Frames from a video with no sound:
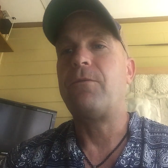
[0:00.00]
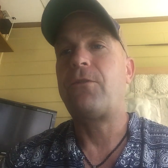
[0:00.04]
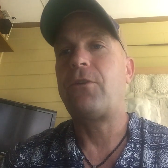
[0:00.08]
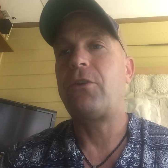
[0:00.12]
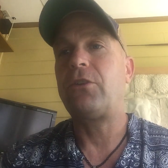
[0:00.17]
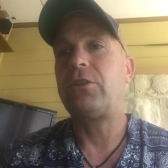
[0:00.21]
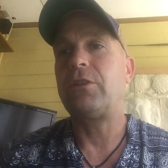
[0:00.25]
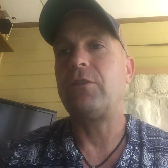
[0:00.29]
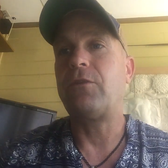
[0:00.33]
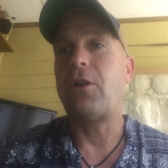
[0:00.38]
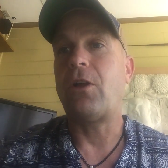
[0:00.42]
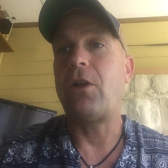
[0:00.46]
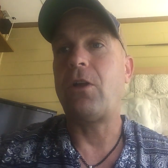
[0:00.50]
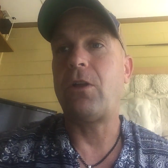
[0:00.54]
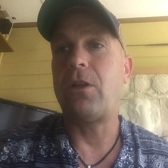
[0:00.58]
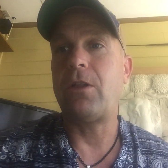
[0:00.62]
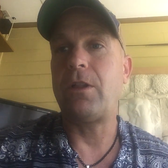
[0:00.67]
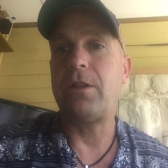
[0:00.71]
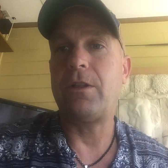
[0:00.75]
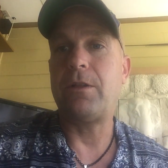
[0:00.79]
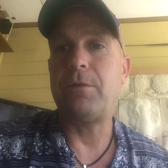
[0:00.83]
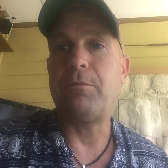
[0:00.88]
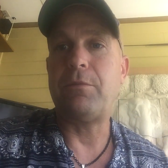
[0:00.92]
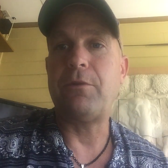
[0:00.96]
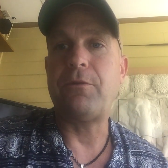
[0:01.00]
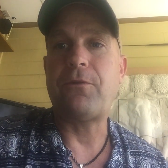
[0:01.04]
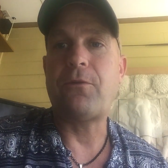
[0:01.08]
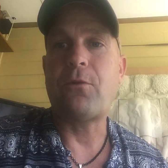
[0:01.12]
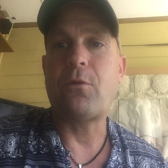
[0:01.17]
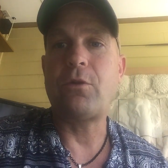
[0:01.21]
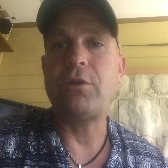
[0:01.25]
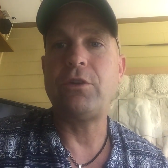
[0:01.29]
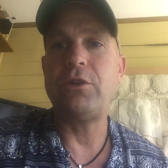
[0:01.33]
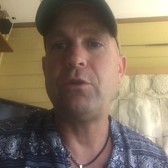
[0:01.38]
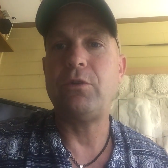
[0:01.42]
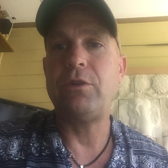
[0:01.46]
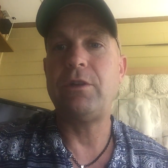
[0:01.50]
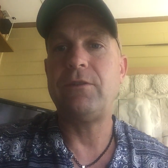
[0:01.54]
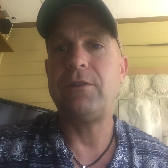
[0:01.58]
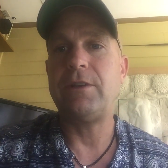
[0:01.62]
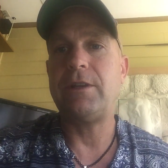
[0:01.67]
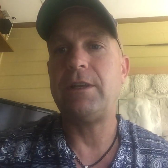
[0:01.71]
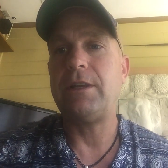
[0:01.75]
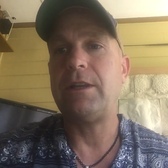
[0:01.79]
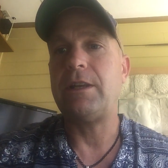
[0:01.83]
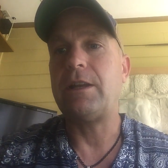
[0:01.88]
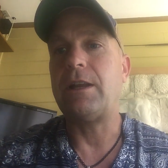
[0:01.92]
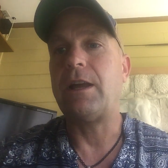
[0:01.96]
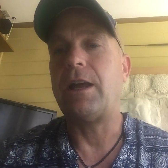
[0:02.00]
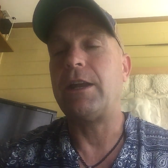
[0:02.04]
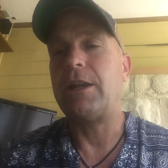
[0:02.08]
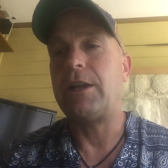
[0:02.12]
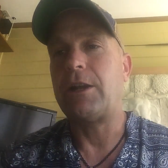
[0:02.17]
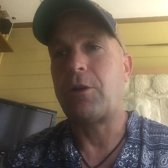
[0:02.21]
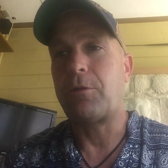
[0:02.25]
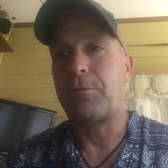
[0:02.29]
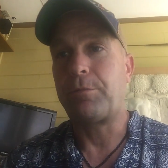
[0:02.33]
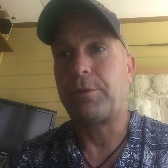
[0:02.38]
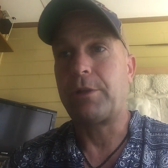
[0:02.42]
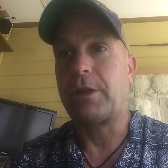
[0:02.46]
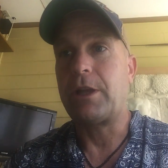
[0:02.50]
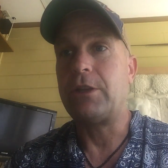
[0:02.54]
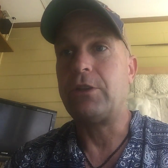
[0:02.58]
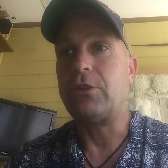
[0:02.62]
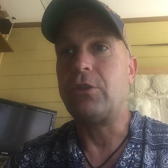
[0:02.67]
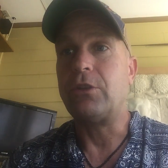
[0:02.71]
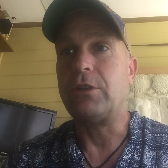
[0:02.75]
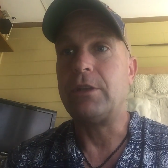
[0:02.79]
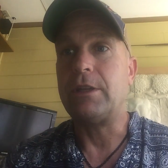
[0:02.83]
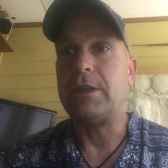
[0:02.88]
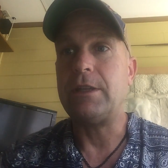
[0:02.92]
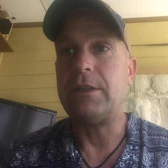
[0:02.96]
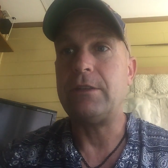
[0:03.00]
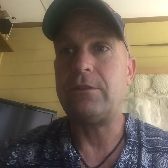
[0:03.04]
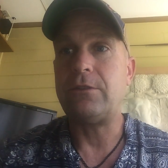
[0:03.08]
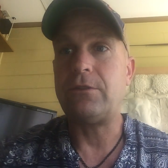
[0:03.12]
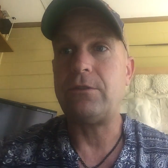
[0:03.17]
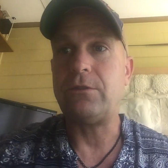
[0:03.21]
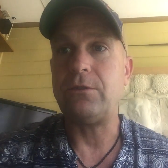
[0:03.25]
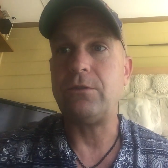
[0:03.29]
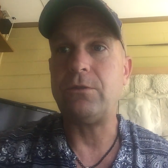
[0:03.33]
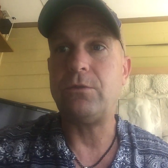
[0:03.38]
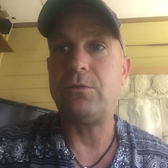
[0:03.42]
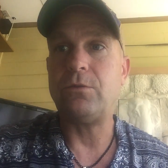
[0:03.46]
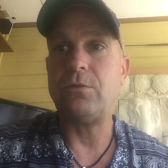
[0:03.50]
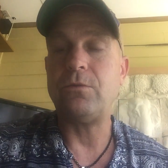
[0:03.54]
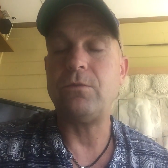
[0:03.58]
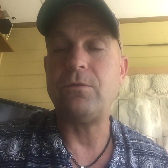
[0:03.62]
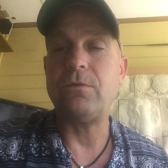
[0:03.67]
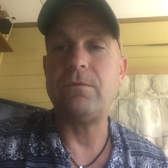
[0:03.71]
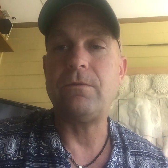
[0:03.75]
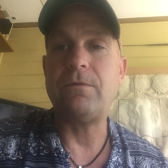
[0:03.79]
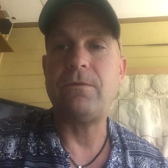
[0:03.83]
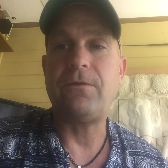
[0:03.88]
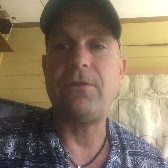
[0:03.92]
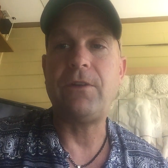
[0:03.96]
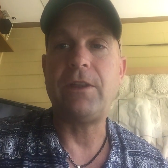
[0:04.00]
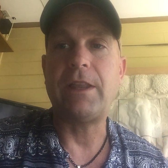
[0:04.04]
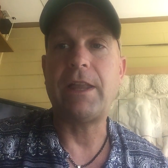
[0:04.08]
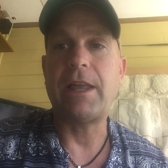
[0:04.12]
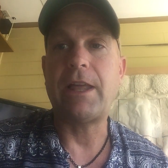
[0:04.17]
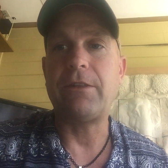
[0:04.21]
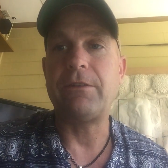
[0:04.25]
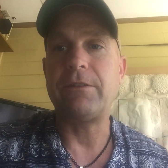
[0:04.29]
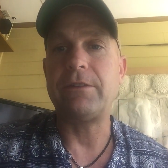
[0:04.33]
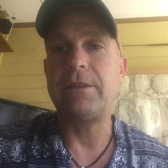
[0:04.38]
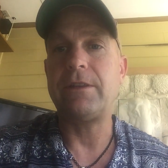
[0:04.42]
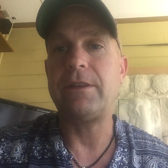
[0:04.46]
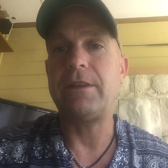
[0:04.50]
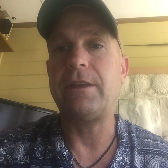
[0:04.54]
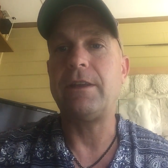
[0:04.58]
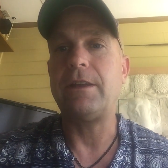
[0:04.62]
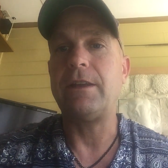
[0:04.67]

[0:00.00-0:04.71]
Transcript: First of all, before you even get on an airplane, you'll need to fill out